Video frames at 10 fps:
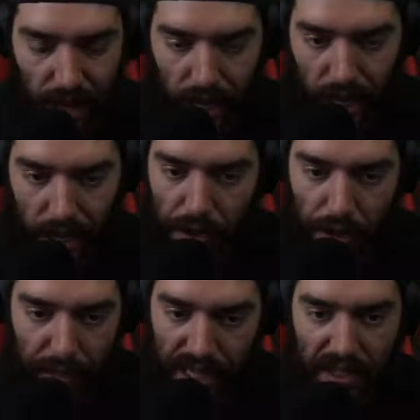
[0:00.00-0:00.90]
And you
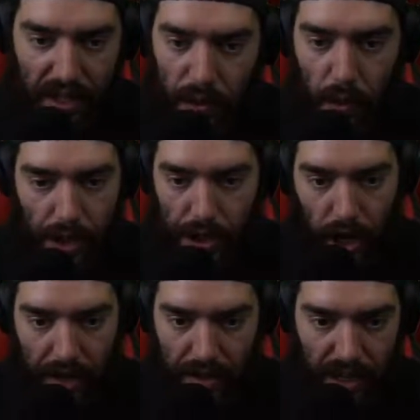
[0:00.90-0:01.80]
can basically
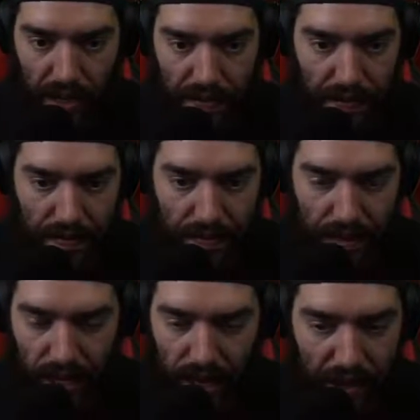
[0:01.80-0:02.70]
one-shot yourself.
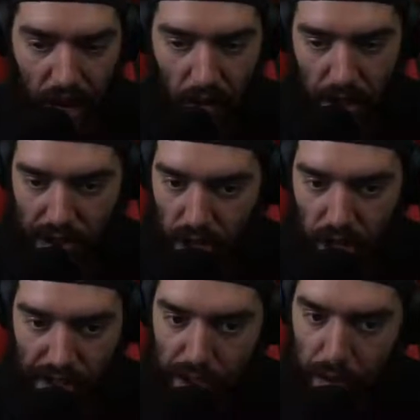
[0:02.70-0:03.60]
If not
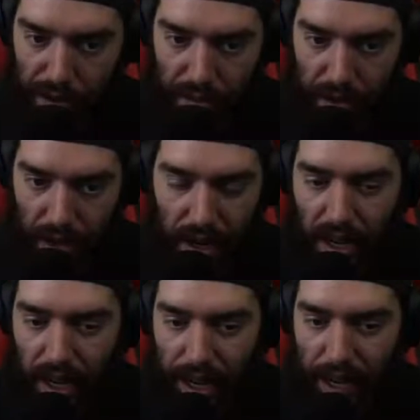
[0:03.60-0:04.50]
one-shot, 2 or 3.
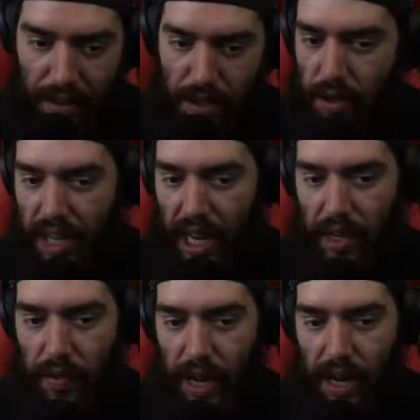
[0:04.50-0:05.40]
And there's no
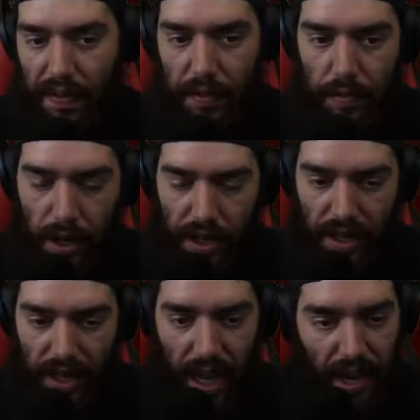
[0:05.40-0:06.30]
getting around it for running
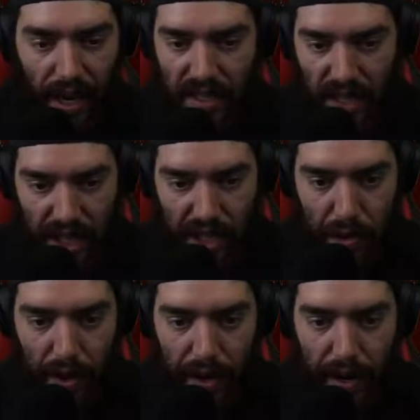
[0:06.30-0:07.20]
the Chaos
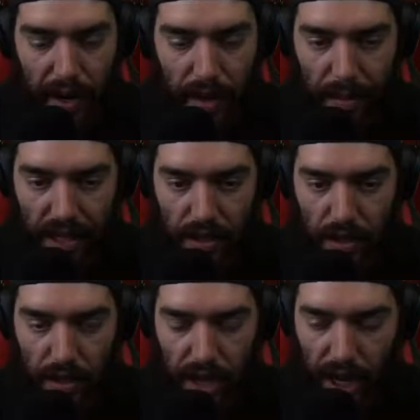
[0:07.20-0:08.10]
Sanctuary, because
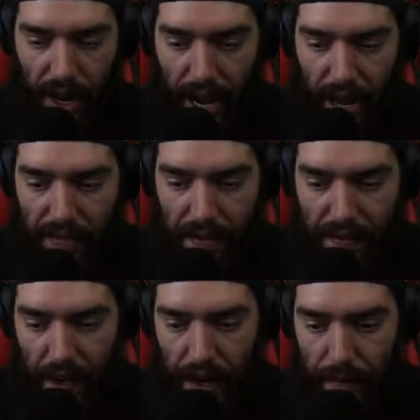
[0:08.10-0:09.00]
you're going to have to
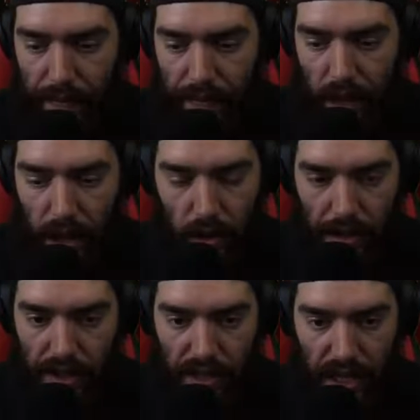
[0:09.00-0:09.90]
fight
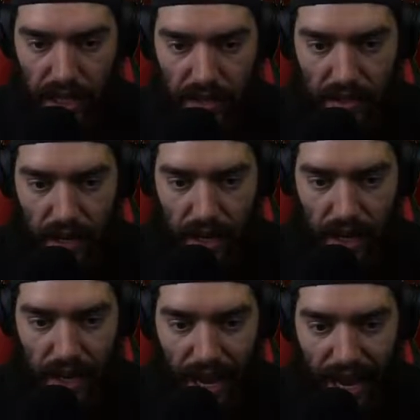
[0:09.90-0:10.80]
Lord Desace.
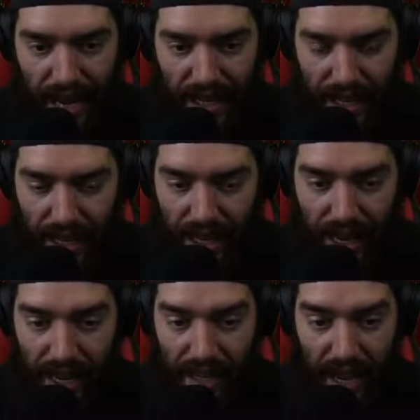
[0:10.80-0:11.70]
And he
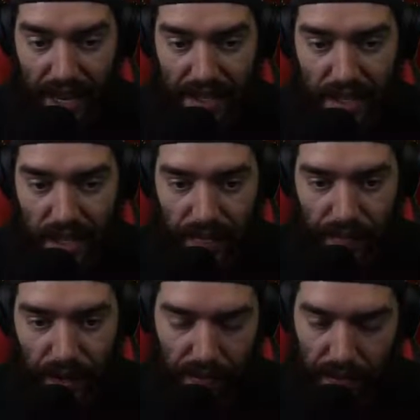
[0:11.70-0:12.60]
can cast it.
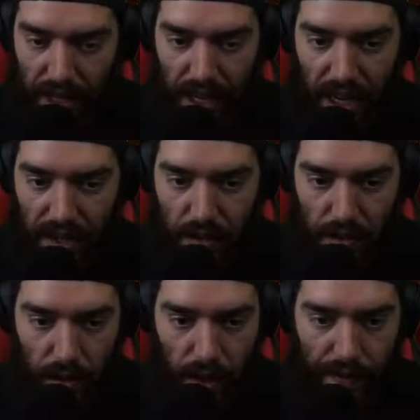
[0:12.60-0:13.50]
If he does,
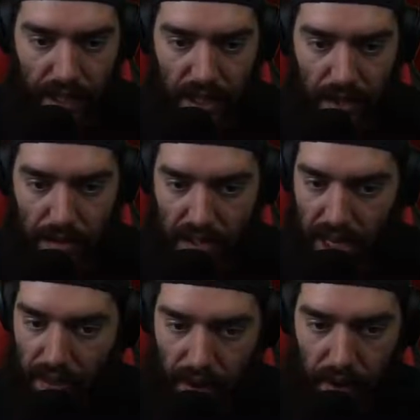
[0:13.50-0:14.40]
you have to either
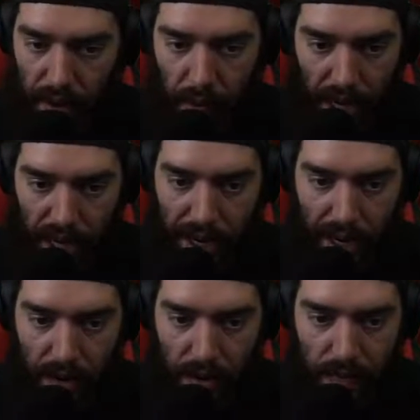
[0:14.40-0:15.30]
stand there and wait it
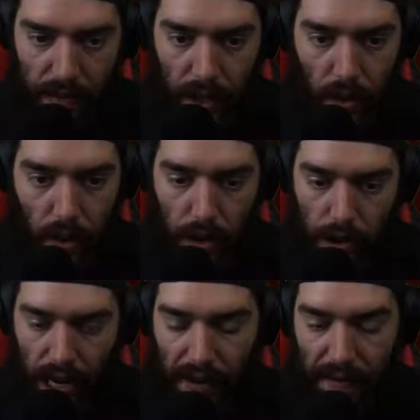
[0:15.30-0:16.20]
out, or
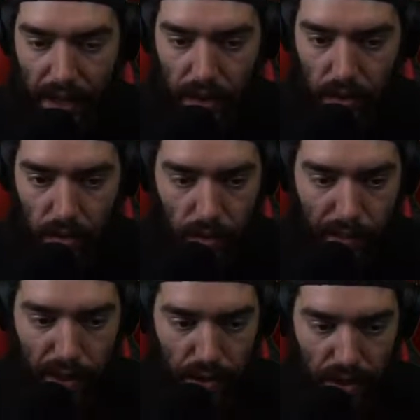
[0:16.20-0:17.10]
try to fight through it with
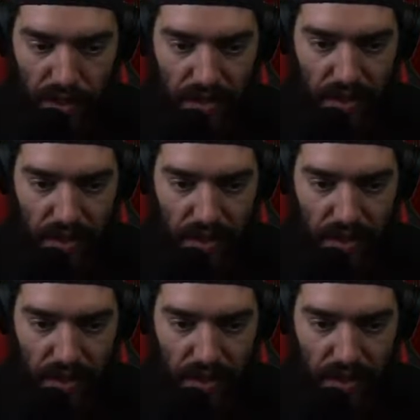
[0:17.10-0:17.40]
potions.